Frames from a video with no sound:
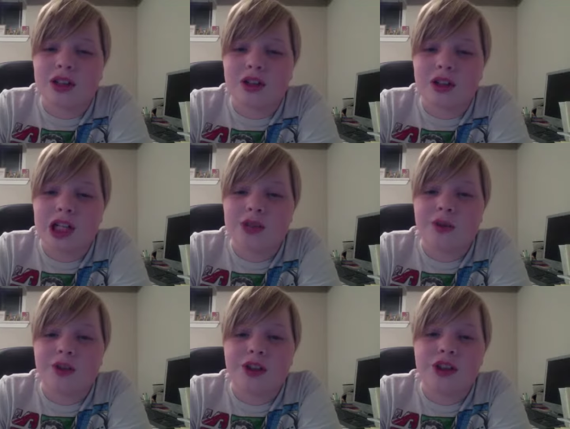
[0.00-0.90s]
you guys will
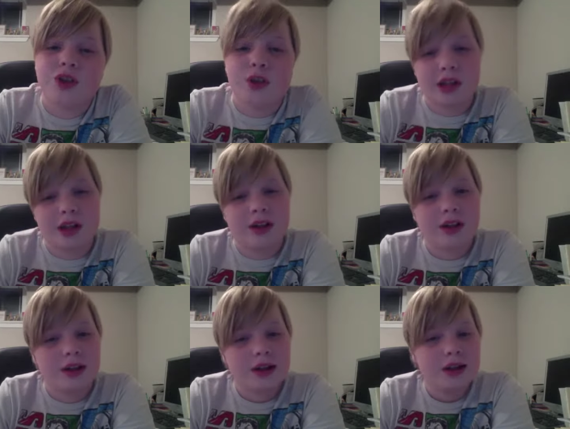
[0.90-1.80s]
really enjoy that.
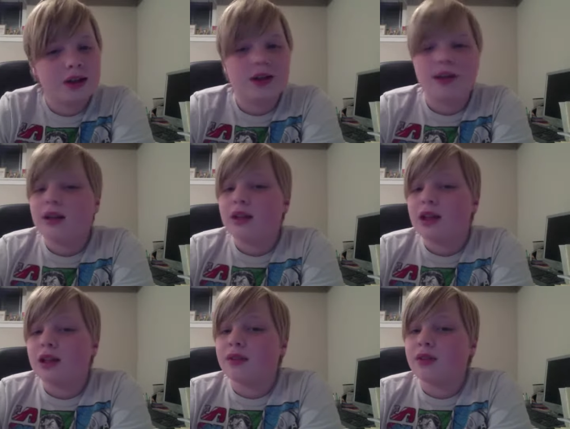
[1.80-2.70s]

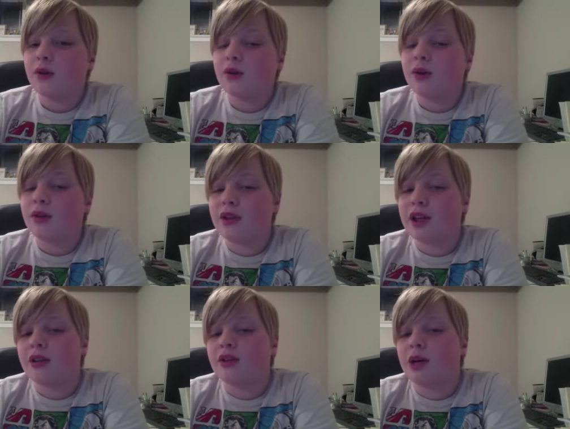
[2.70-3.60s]
If you're a fan
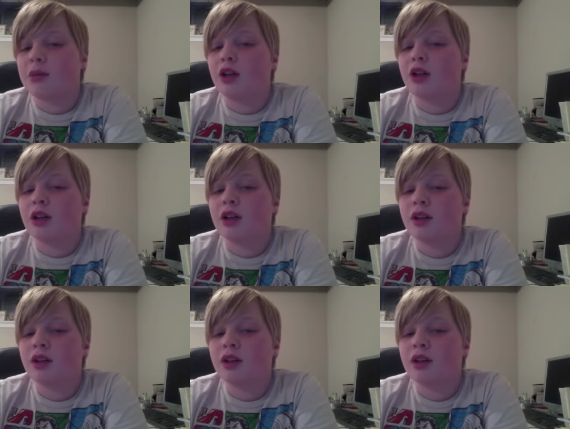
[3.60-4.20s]
of Comic Con,